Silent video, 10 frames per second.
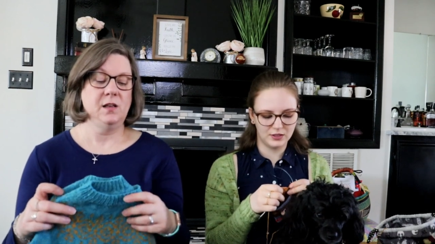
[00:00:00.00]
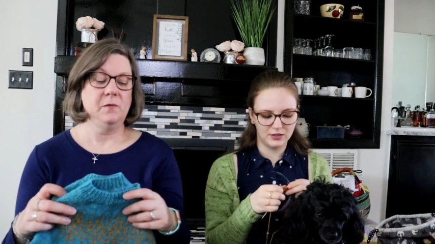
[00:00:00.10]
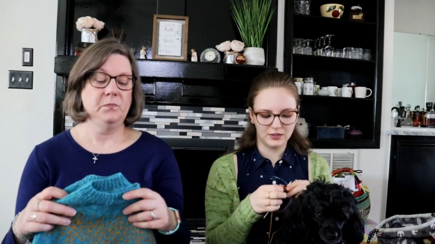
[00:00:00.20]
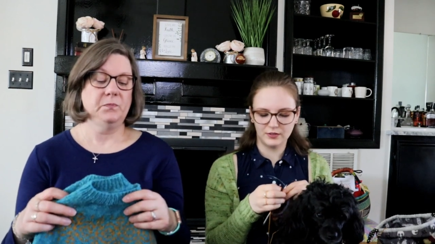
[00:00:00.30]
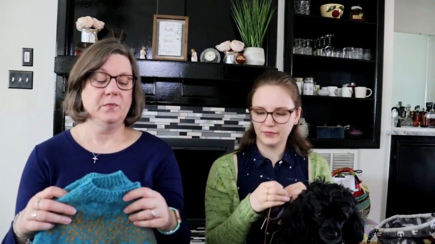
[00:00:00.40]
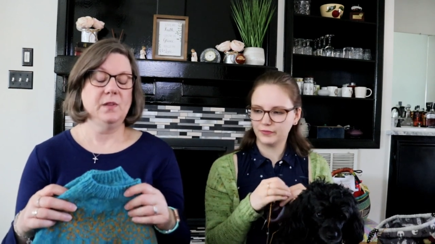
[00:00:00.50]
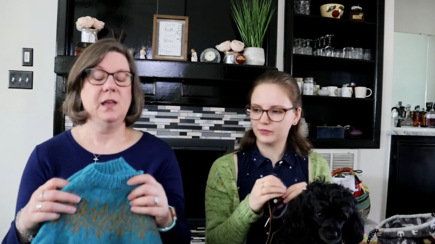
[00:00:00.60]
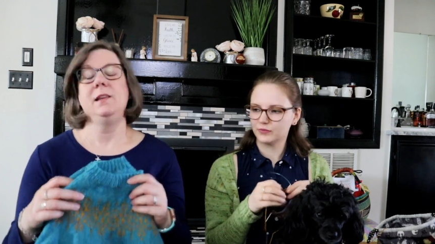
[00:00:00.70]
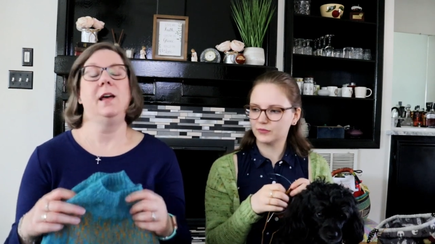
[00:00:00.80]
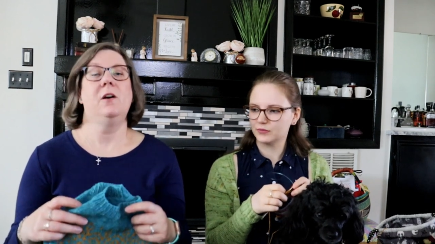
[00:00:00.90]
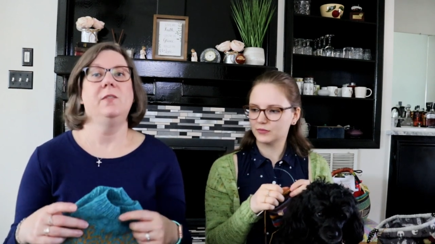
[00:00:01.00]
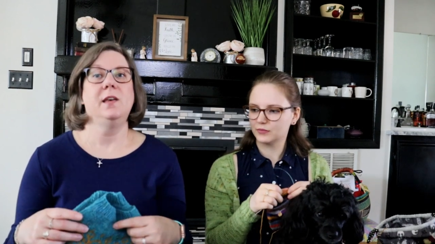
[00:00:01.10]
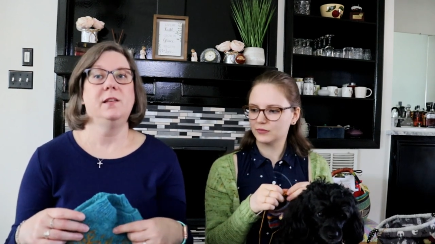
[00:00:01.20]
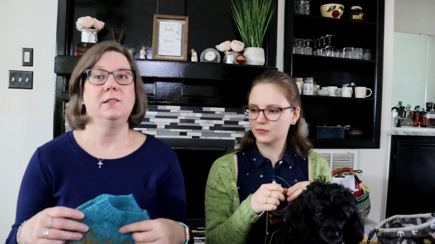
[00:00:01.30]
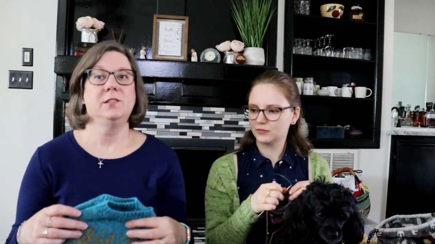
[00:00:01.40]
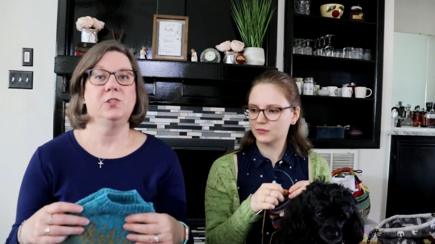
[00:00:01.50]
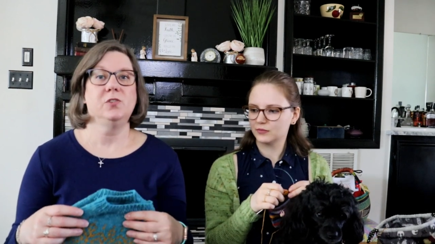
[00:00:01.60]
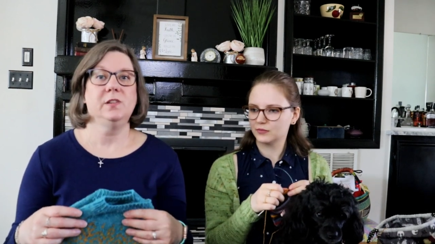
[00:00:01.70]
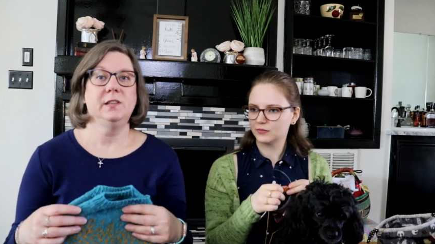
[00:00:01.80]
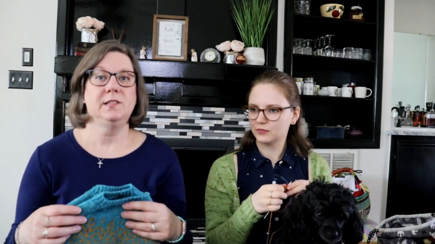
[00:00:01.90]
Speaker 1: Yeah. And now that
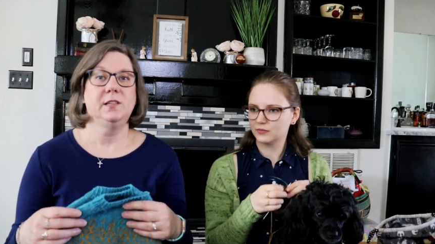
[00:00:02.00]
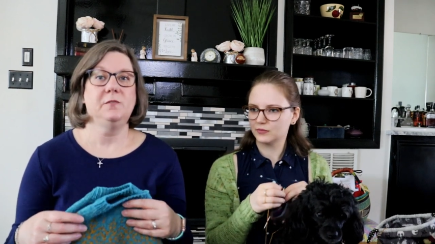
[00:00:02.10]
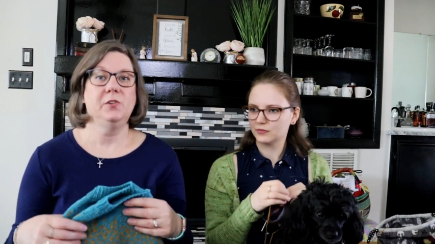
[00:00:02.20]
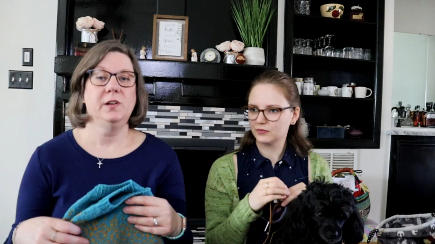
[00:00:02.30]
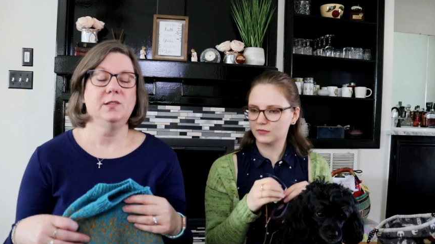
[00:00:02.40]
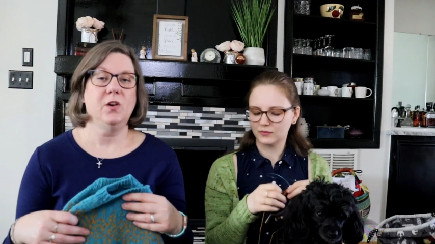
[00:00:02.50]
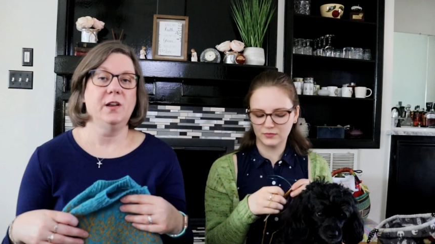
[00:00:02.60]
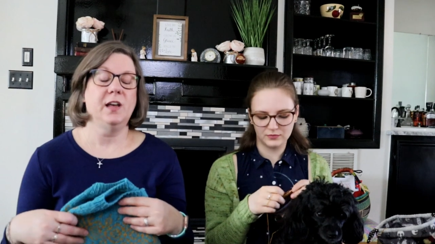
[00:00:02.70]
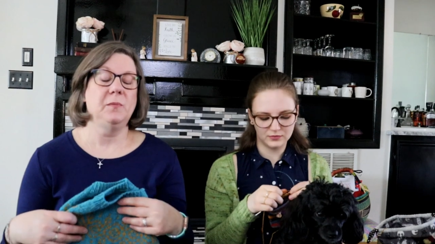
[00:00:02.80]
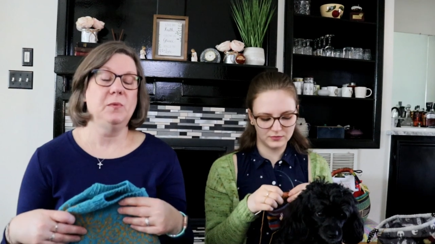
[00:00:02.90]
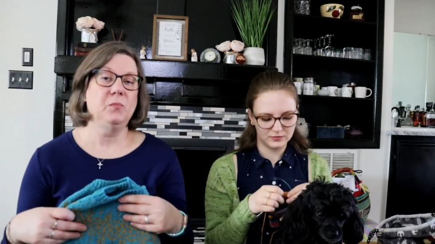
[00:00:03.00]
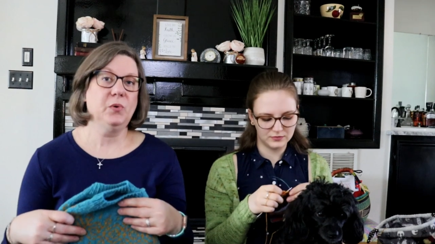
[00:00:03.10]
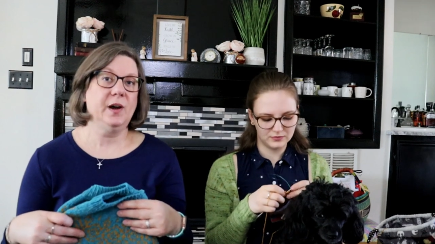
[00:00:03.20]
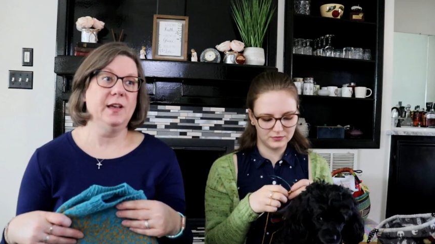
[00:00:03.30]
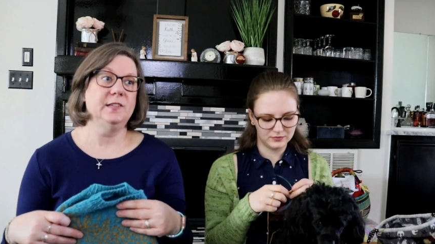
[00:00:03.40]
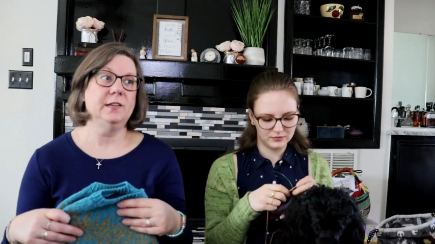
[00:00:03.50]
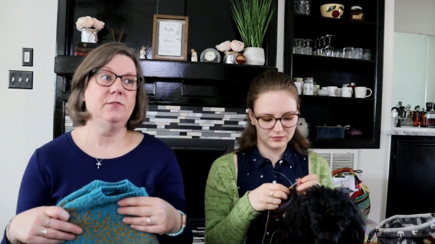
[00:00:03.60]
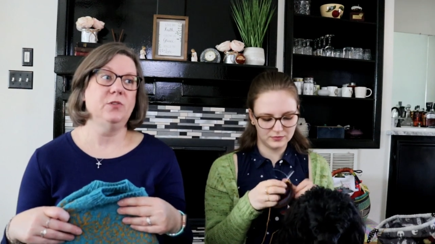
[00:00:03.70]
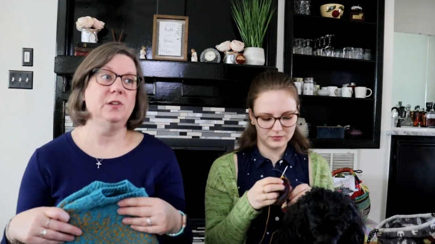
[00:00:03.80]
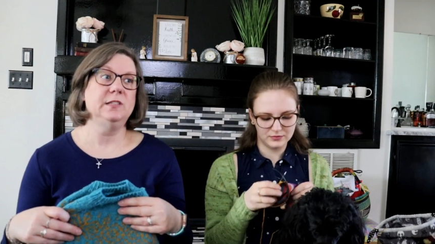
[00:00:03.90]
sterling silver has gone up in price,
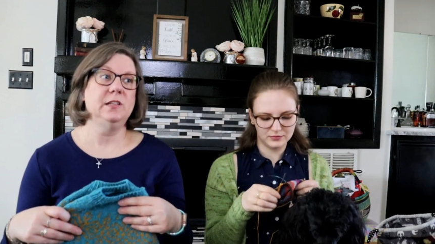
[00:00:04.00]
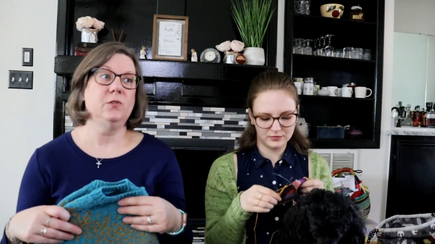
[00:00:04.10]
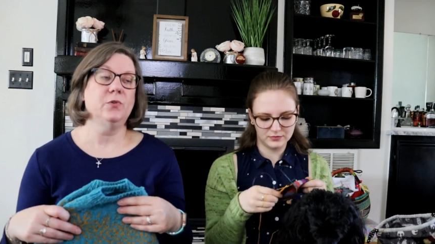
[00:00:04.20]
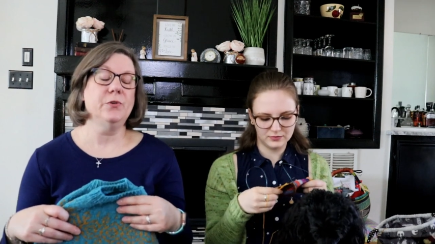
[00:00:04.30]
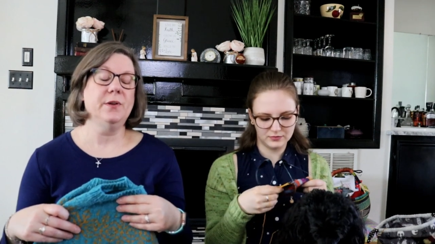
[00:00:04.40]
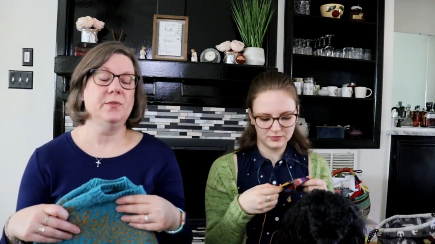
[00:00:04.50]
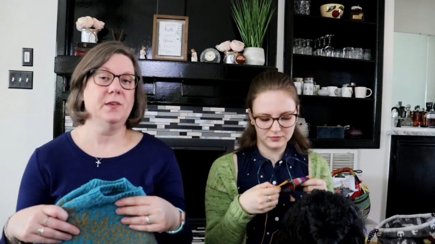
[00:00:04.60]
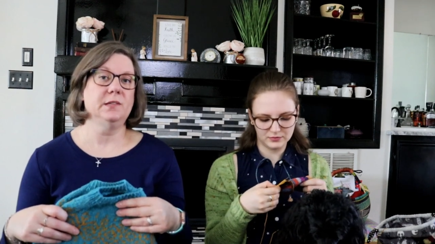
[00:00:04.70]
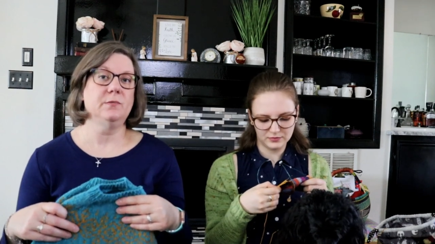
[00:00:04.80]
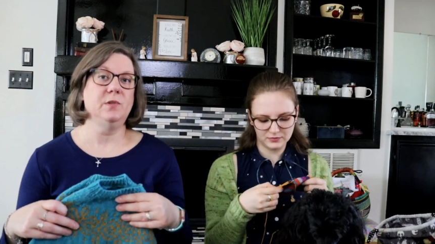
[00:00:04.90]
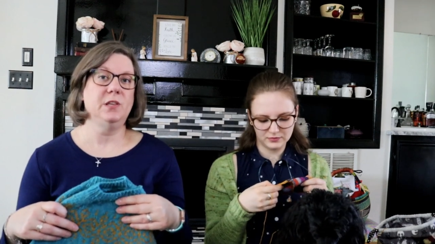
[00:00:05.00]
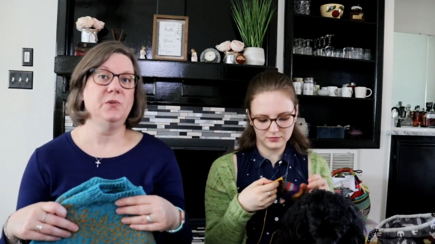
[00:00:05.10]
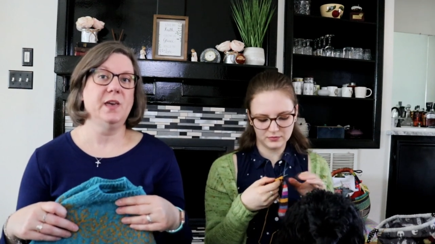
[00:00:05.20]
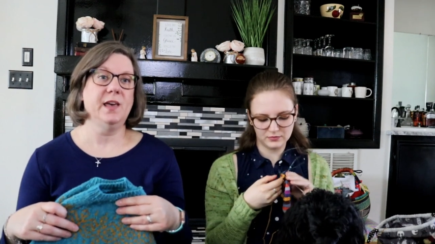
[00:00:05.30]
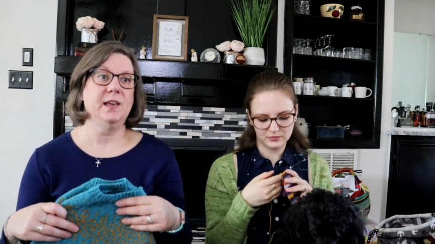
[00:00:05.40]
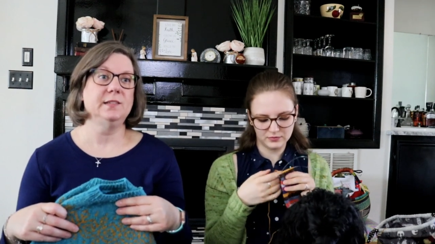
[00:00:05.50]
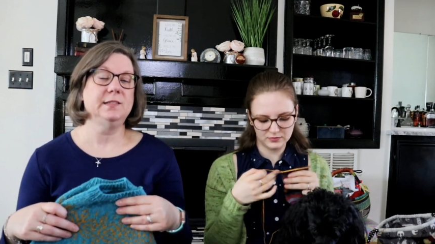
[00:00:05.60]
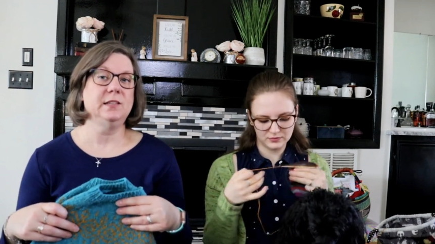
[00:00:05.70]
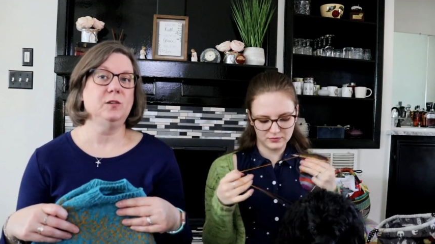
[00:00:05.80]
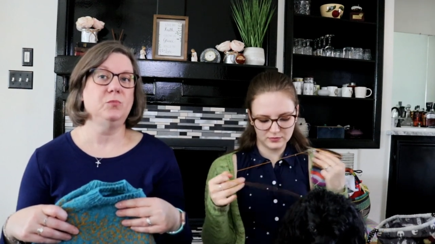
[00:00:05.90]
I've noticed that ordering things from the UK
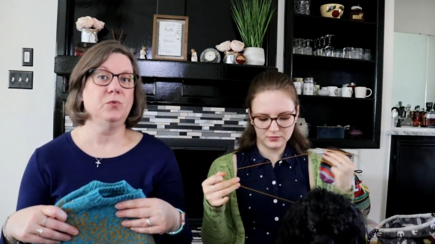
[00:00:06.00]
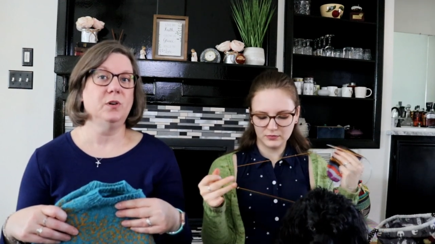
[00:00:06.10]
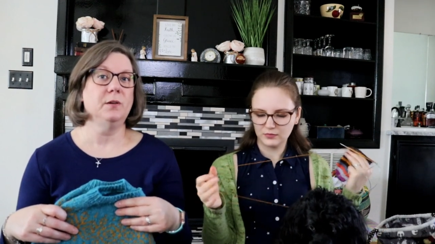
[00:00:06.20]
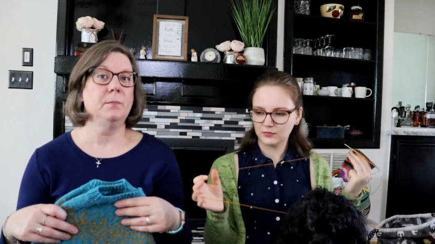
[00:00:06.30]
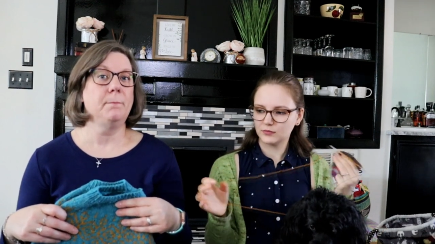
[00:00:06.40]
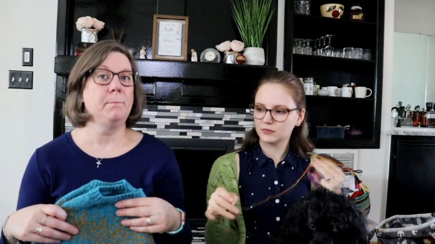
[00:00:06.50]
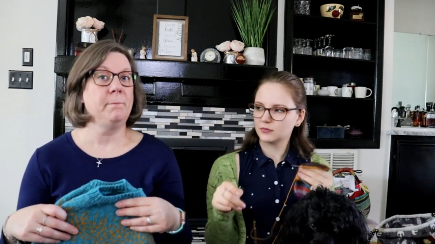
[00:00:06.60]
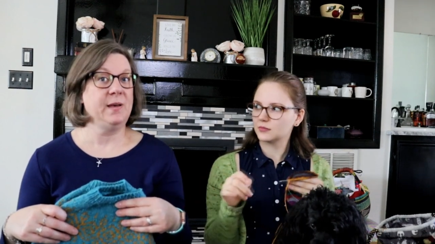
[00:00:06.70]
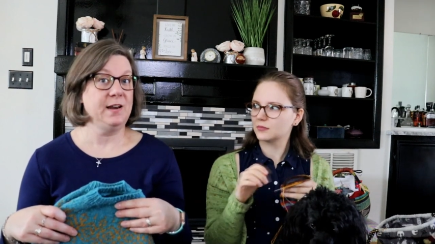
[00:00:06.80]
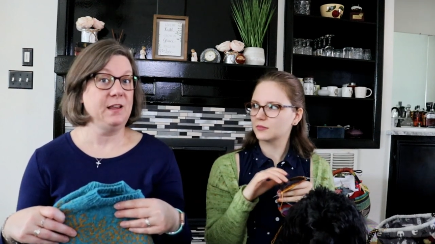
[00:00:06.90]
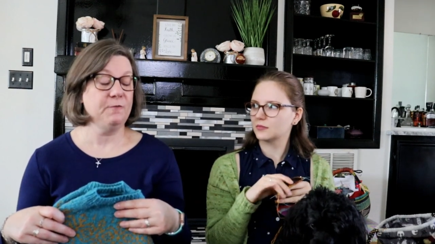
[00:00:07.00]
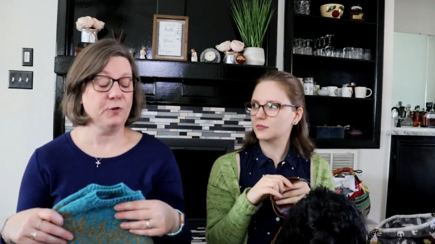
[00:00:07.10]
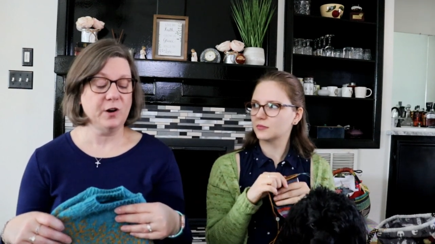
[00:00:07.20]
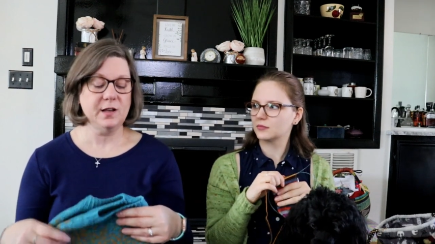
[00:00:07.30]
is a little more money for